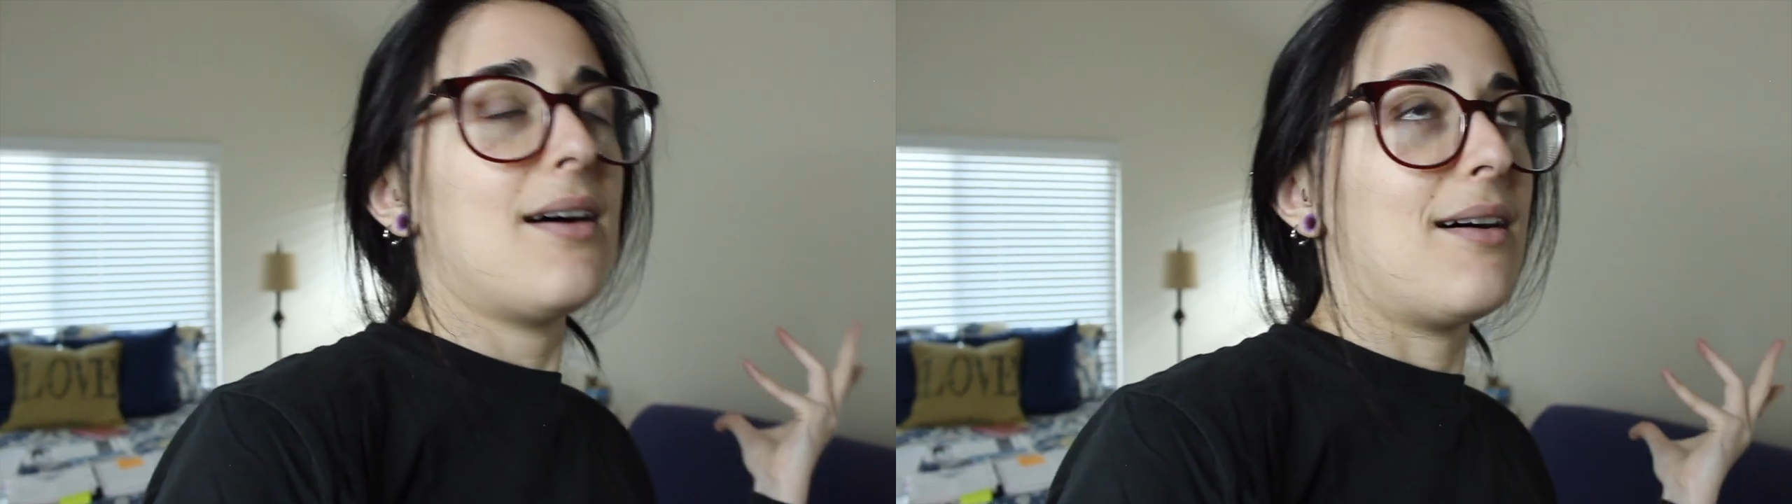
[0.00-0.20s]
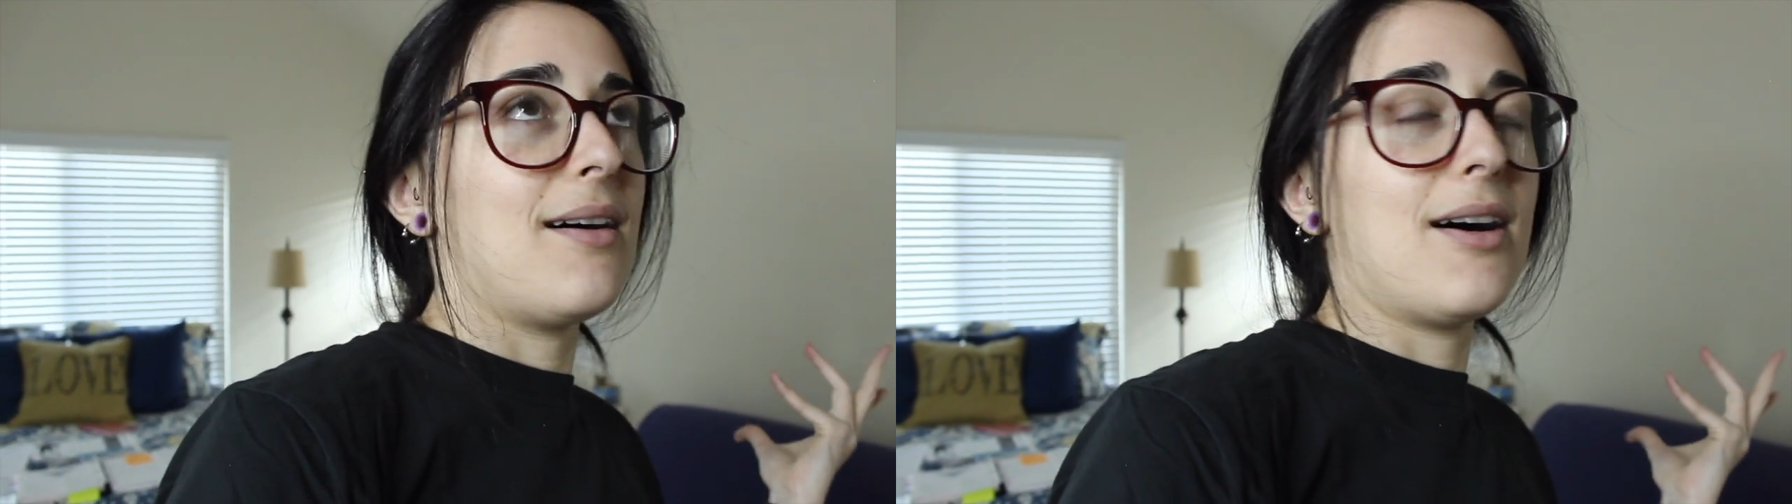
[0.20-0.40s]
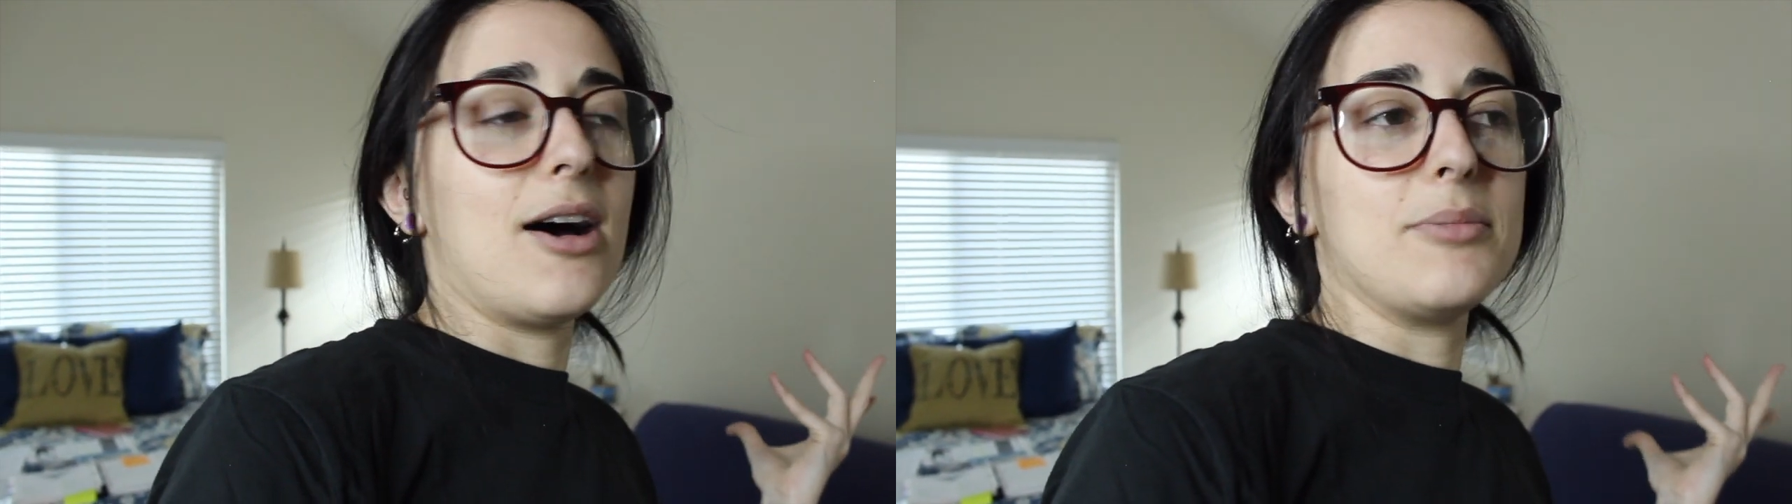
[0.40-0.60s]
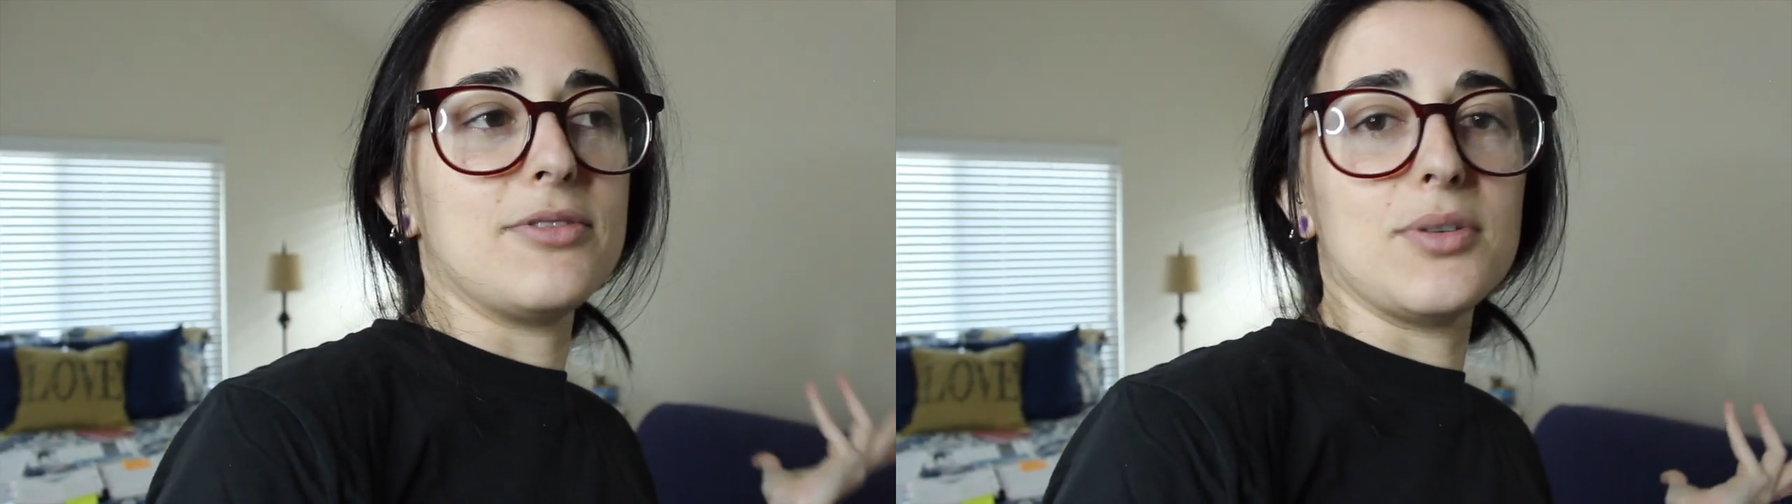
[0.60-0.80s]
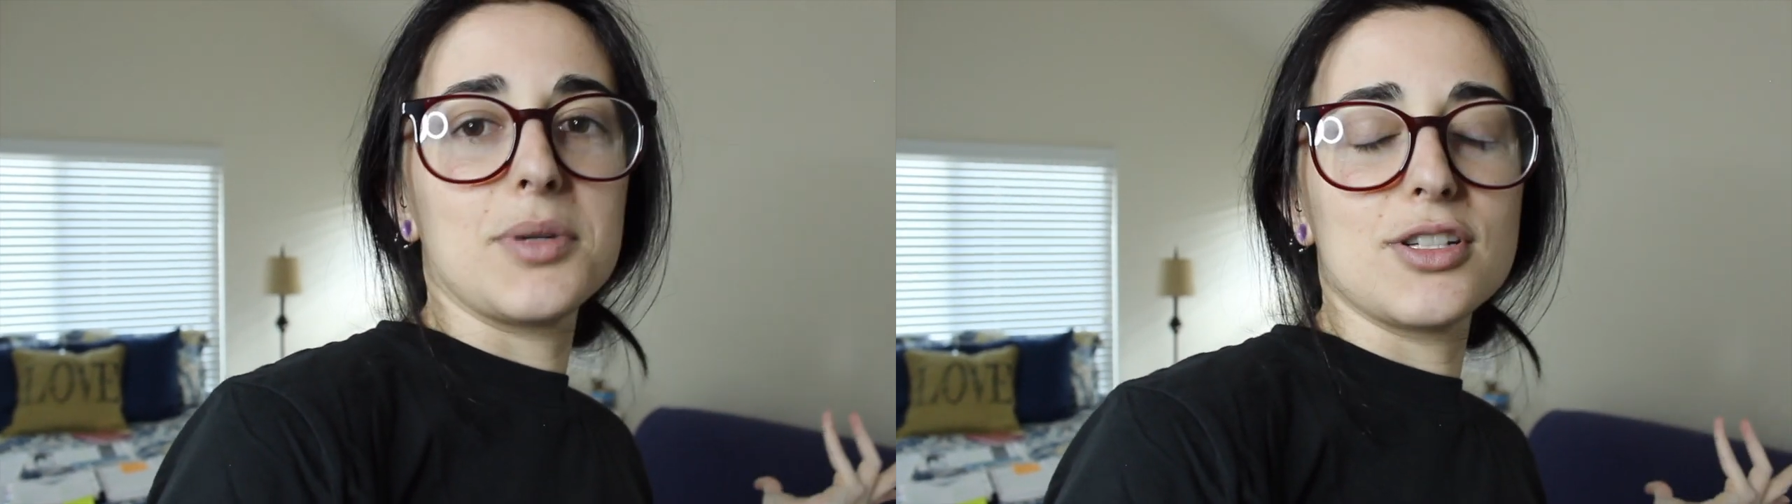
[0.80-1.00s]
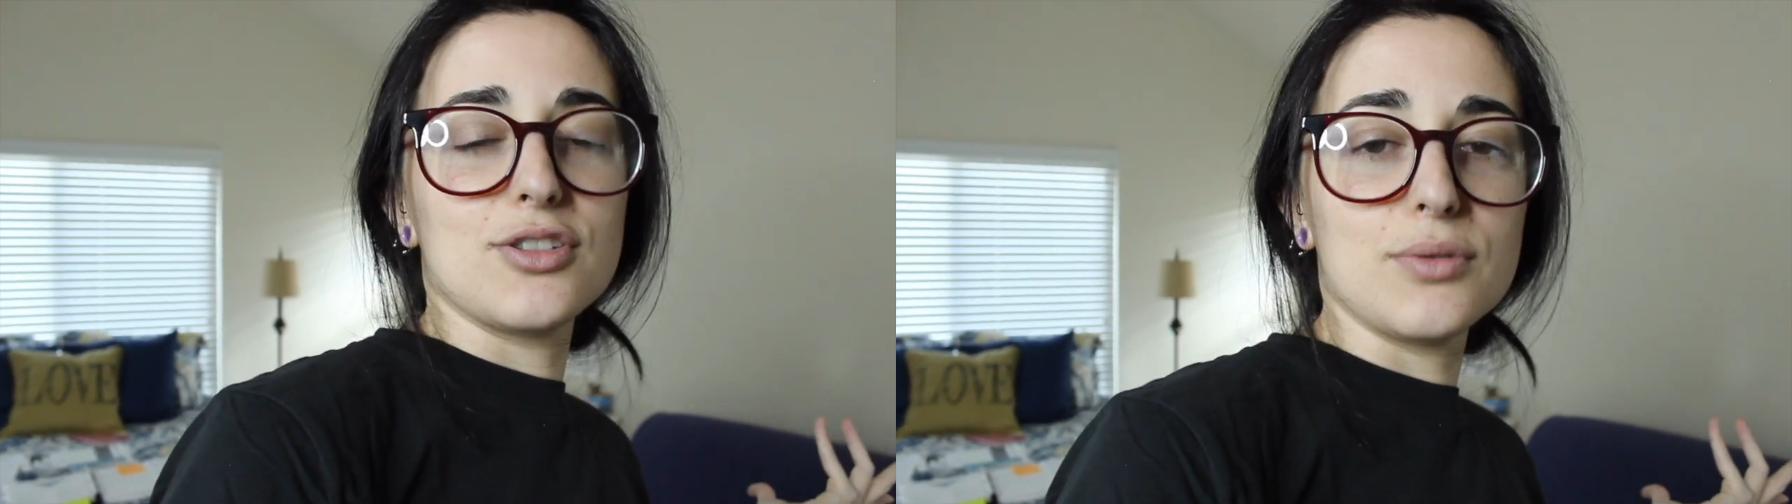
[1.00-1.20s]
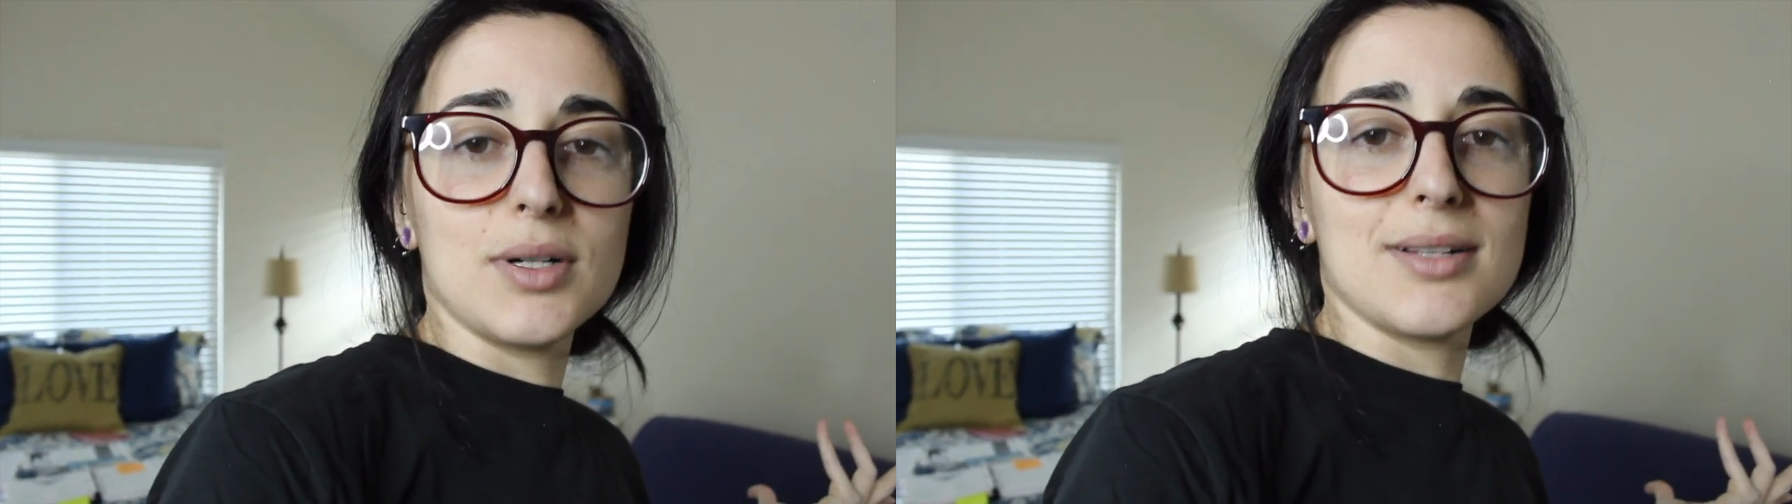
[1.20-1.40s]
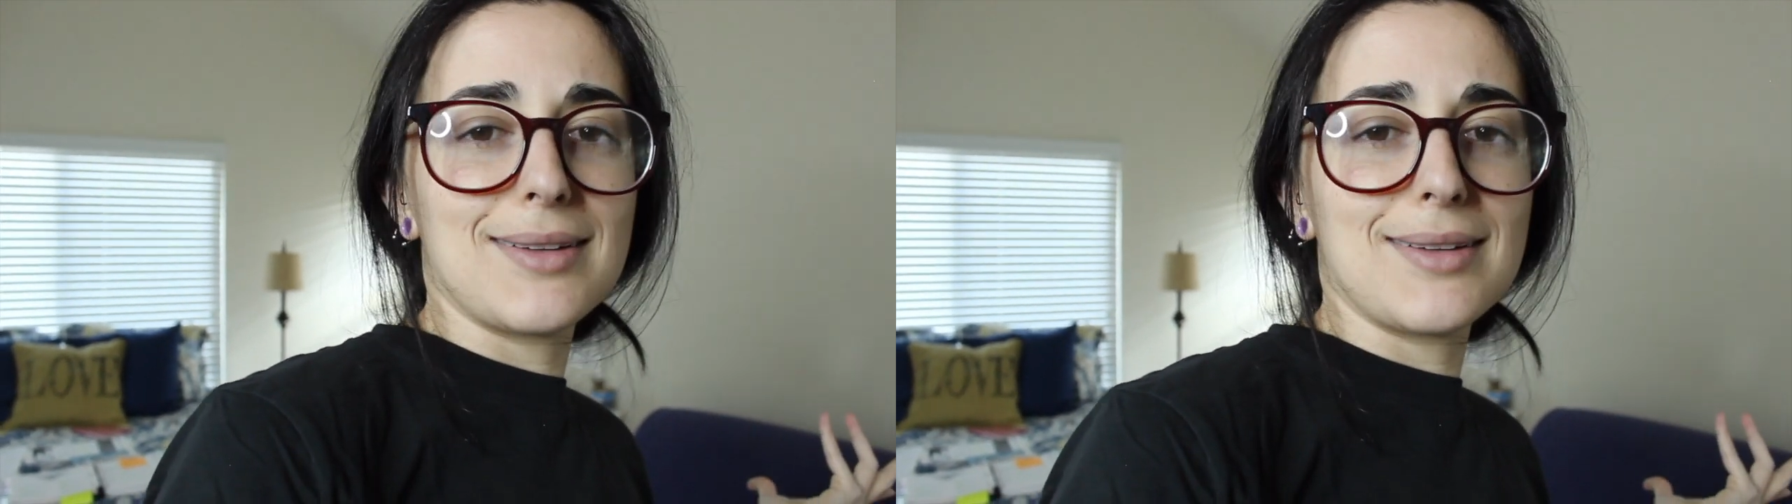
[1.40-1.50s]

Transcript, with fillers: Um, if you want to do